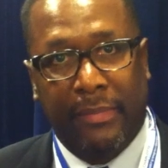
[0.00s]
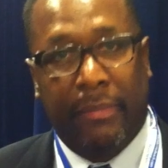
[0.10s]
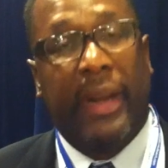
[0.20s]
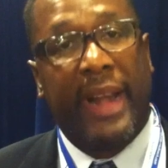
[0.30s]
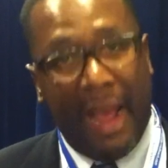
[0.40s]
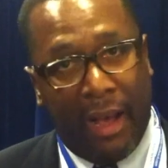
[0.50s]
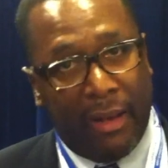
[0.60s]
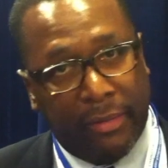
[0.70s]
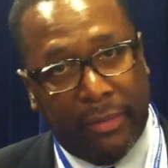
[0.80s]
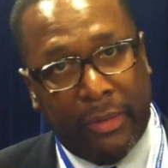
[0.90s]
But
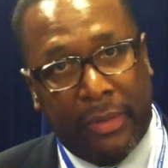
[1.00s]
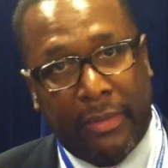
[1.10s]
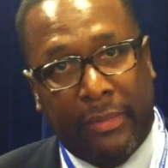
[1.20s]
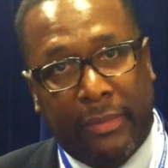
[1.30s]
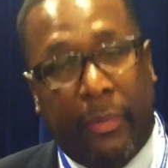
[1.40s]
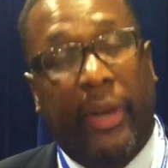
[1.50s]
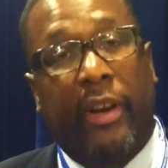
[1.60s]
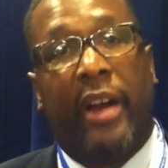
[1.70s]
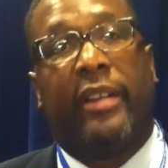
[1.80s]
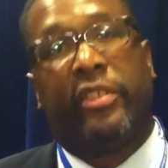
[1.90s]
now,
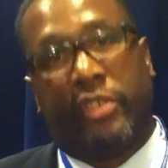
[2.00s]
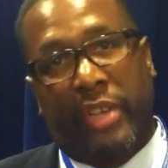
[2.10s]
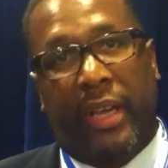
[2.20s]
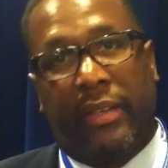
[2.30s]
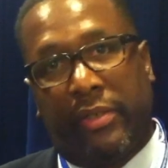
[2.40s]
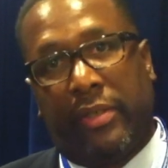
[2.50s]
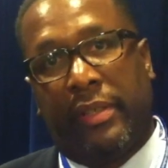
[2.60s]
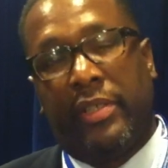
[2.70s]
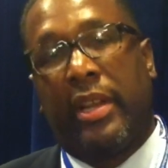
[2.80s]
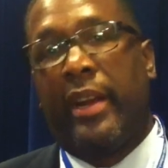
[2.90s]
regarding the change.
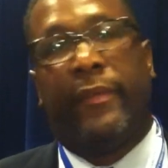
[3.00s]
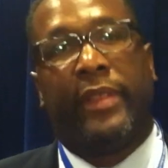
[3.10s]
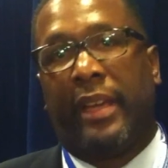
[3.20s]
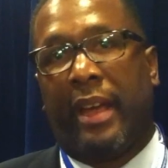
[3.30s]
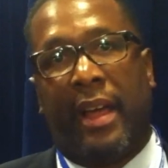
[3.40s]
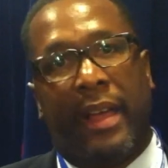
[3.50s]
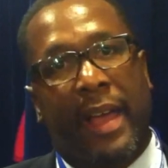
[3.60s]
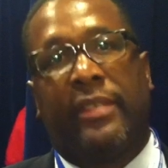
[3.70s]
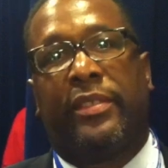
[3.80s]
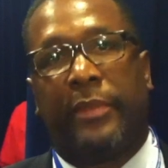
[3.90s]
He's done everything I
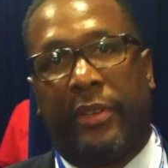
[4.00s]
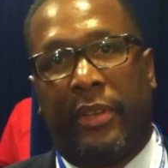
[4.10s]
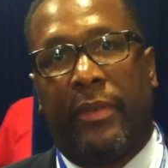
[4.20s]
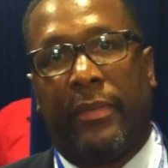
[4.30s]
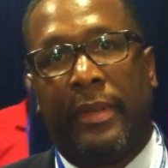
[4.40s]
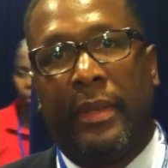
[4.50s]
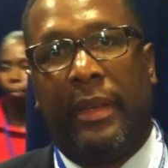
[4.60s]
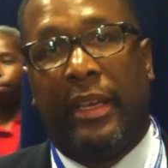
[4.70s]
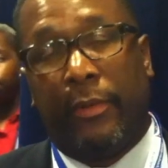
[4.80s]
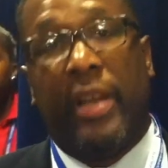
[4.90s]
asked him to do.
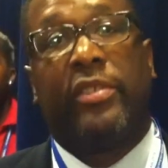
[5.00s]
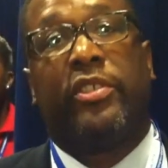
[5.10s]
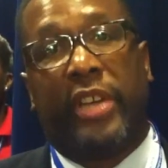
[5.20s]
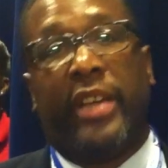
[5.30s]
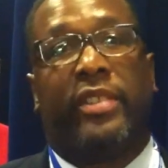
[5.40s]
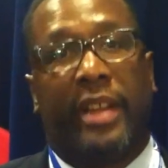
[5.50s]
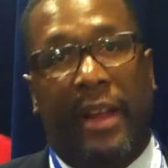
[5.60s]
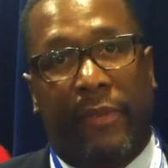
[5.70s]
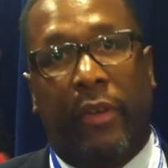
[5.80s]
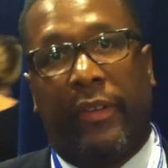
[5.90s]
He was the change that
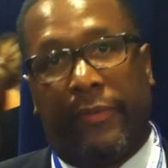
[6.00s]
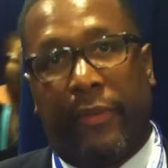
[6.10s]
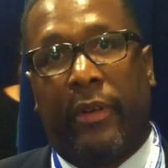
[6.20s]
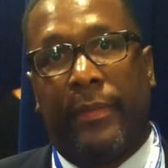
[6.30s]
I voted for.